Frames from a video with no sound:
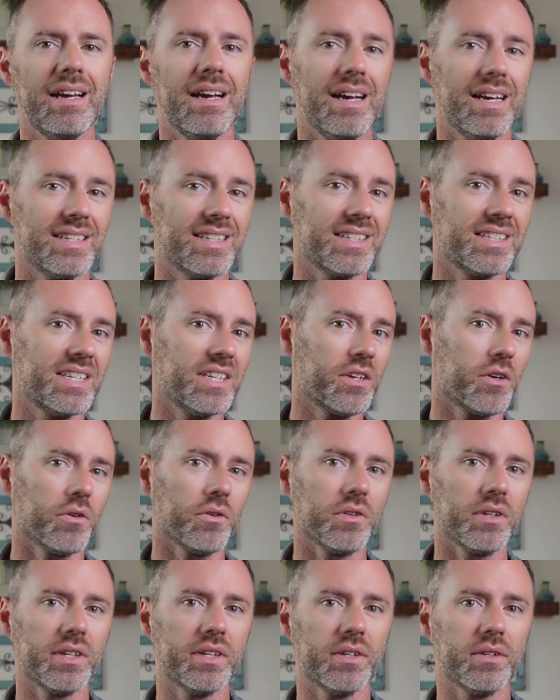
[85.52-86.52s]
As I said
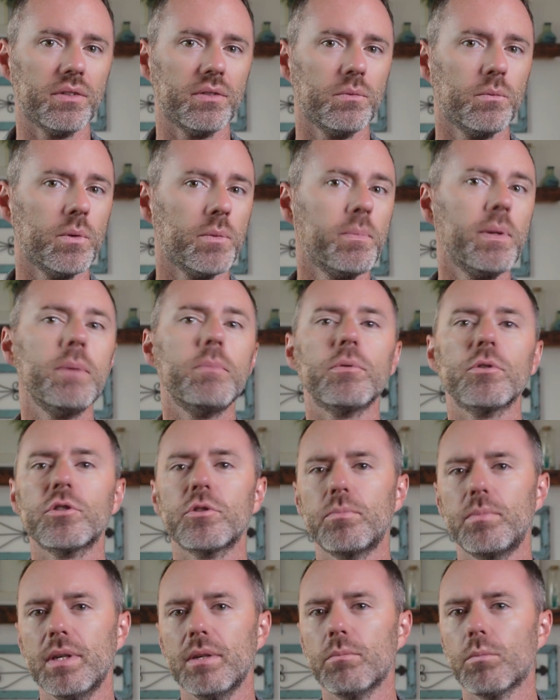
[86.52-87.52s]
earlier, when people
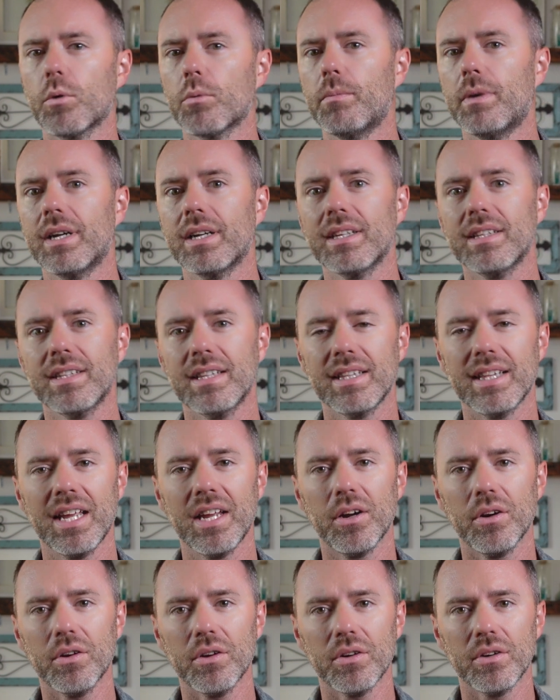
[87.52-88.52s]
spend more money than they
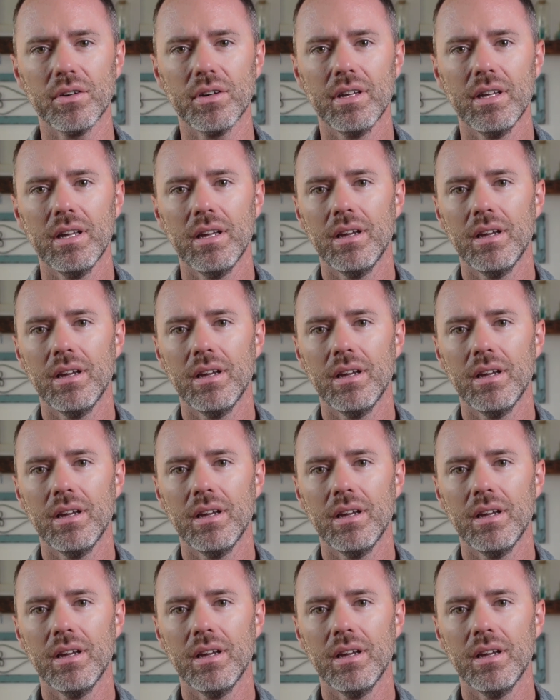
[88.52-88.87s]
earn,